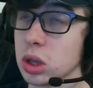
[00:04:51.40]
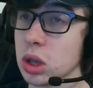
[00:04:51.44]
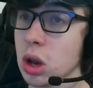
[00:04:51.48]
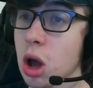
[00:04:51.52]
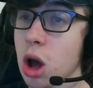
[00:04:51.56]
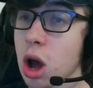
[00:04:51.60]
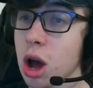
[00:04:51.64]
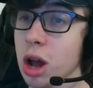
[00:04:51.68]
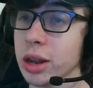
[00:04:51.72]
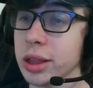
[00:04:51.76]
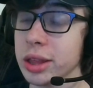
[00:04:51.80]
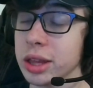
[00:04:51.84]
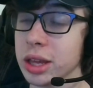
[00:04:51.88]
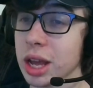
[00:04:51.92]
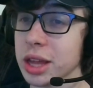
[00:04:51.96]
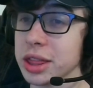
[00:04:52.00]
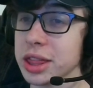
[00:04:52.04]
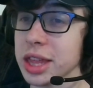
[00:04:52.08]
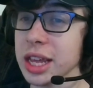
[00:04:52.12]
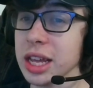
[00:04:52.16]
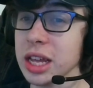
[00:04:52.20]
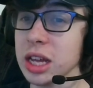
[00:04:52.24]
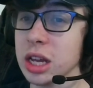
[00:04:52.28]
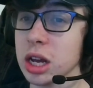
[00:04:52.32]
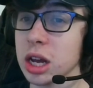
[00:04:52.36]
honestly, I
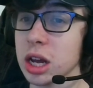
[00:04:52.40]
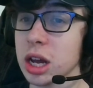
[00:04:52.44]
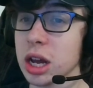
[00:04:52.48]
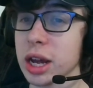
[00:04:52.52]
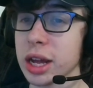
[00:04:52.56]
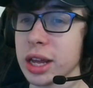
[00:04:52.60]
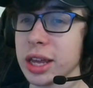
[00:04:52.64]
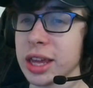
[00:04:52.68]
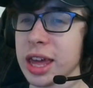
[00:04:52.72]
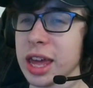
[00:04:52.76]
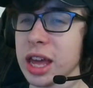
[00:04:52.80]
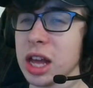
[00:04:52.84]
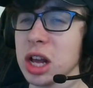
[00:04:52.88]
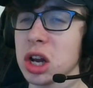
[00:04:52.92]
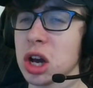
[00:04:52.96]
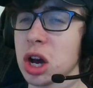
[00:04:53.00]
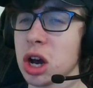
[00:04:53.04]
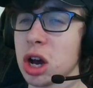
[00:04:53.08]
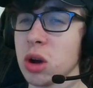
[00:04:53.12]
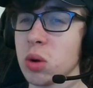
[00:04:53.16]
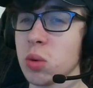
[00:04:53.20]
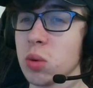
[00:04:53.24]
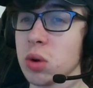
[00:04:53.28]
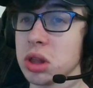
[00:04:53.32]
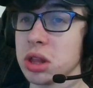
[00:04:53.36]
think uh, King
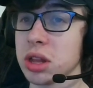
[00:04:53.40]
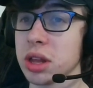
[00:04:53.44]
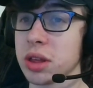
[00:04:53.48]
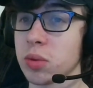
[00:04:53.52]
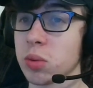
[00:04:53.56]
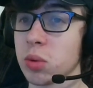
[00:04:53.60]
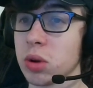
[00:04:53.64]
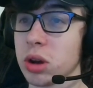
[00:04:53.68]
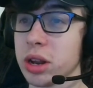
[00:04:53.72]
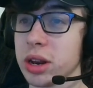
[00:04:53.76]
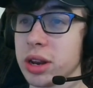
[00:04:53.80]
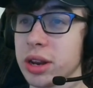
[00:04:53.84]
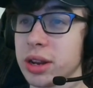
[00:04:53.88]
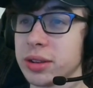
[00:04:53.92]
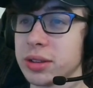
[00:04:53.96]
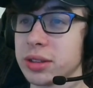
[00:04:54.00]
Kong won this one.